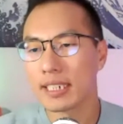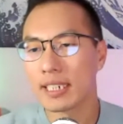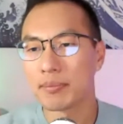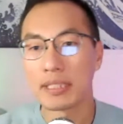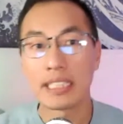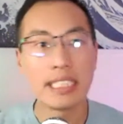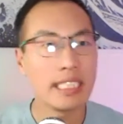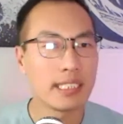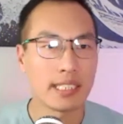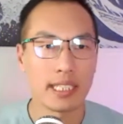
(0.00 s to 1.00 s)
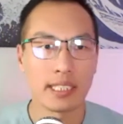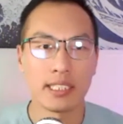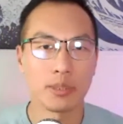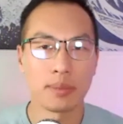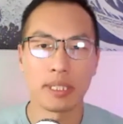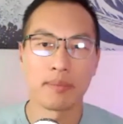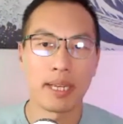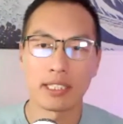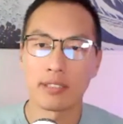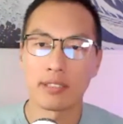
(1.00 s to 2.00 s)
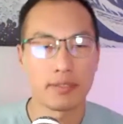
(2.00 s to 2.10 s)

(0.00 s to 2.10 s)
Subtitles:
needs that needs to be met,